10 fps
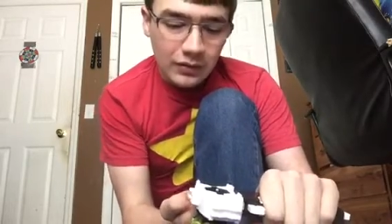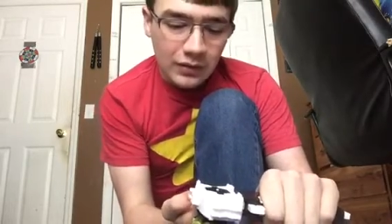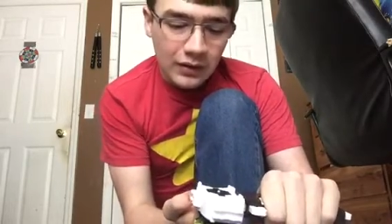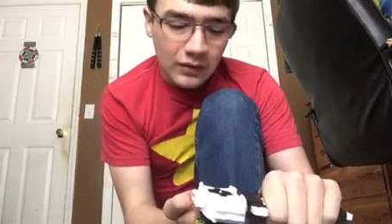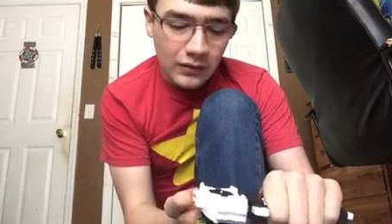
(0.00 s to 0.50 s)

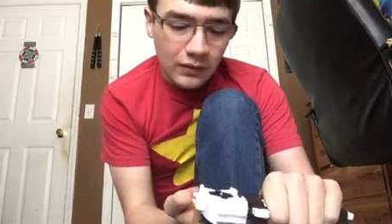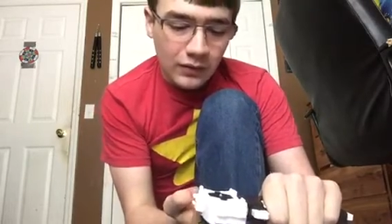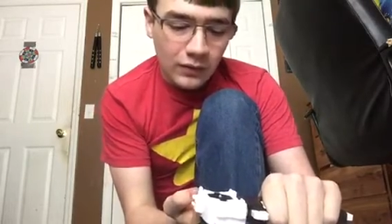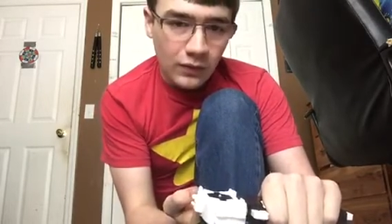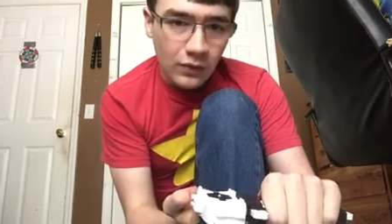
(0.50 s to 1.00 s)
3,
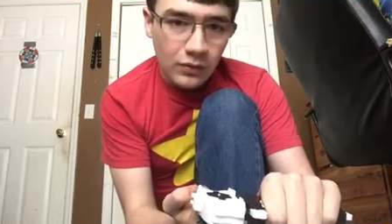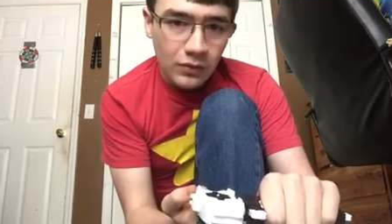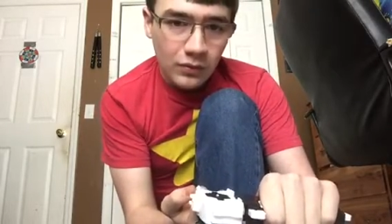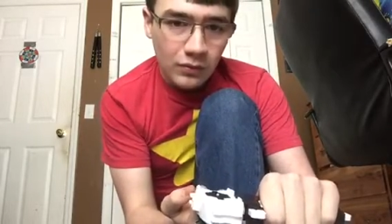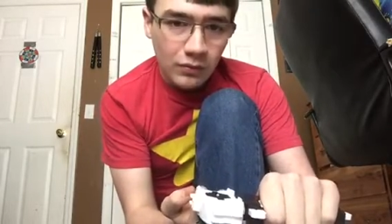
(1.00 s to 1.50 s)
2,
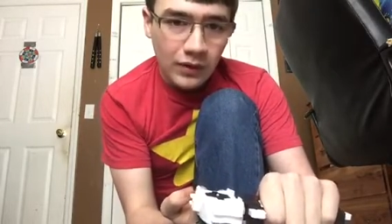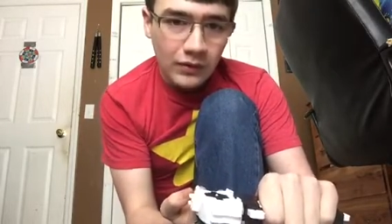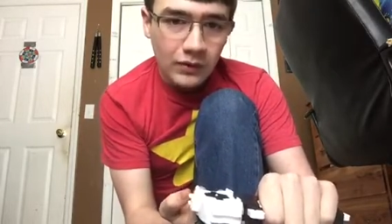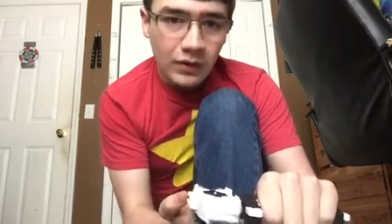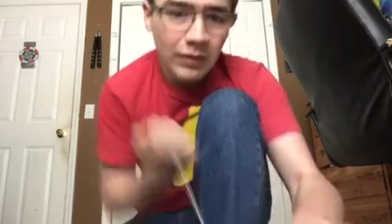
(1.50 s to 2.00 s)
1,
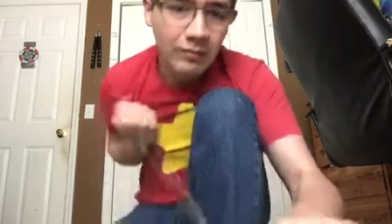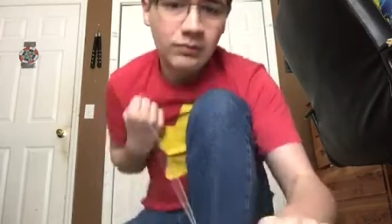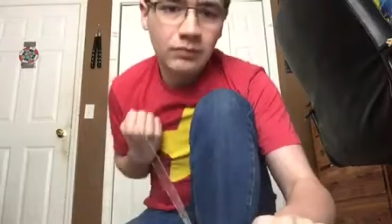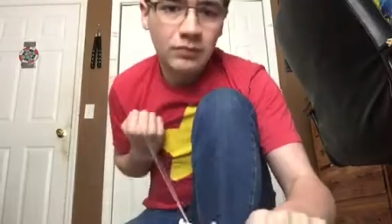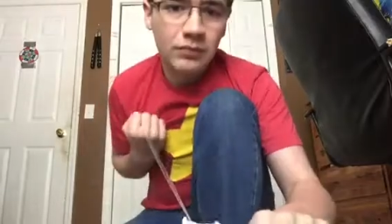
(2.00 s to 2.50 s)
let it
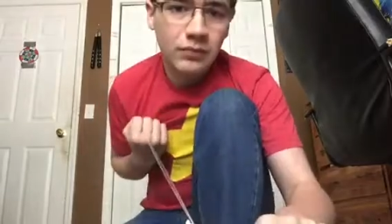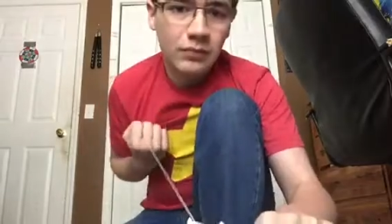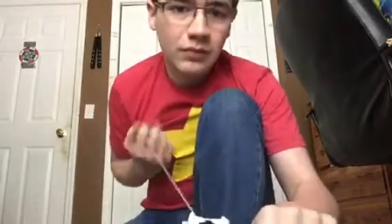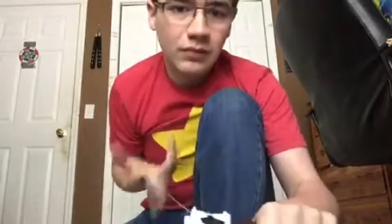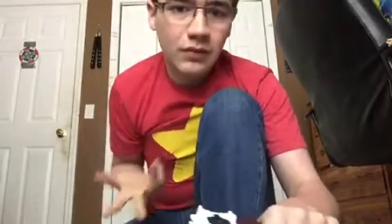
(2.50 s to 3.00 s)
rip.
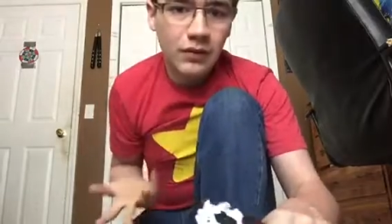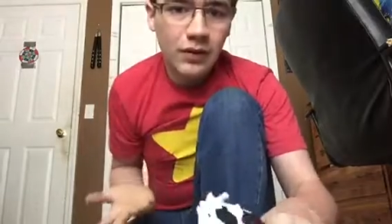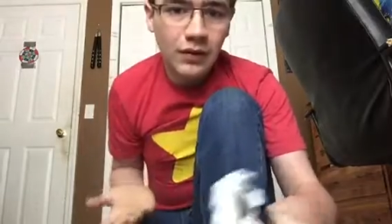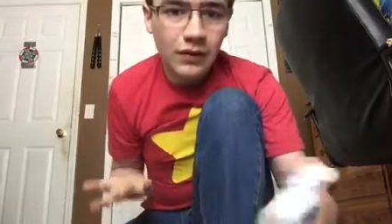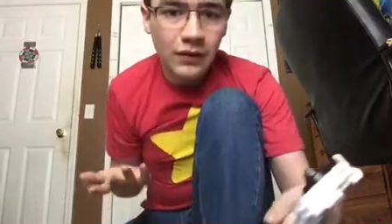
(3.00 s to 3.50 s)

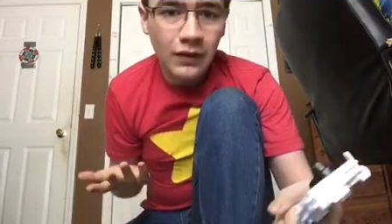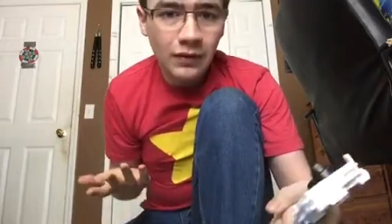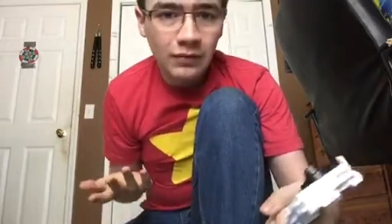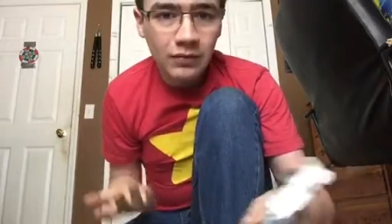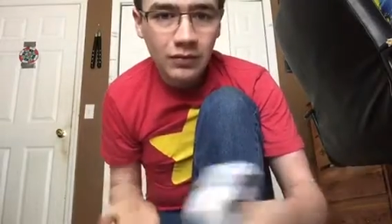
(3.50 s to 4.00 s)
See?
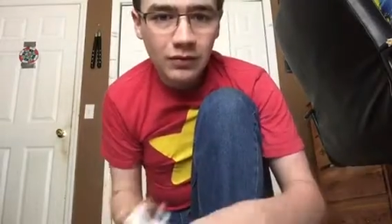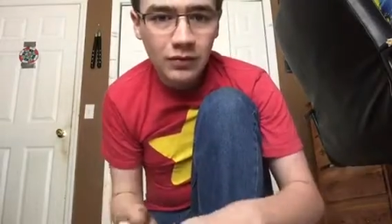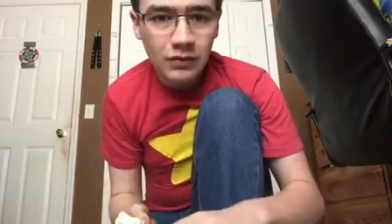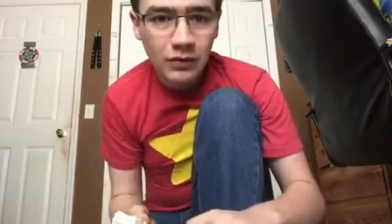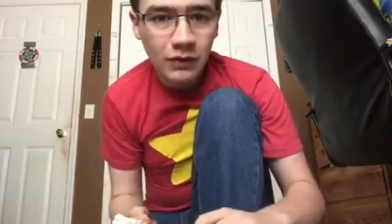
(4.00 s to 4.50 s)

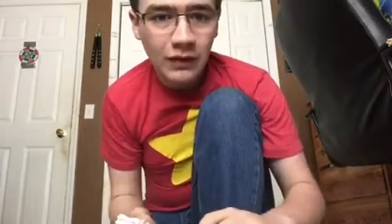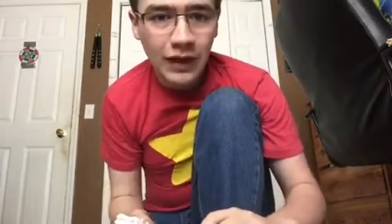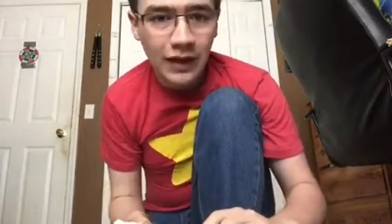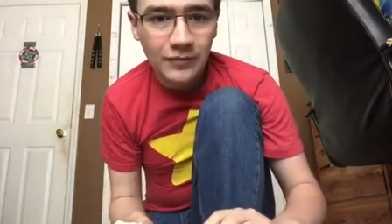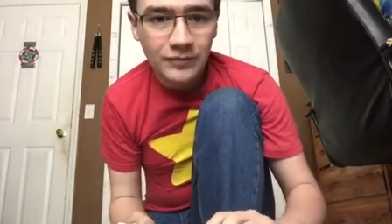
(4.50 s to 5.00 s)
Just like
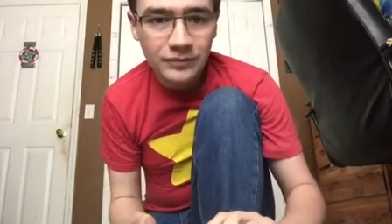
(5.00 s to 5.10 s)
that.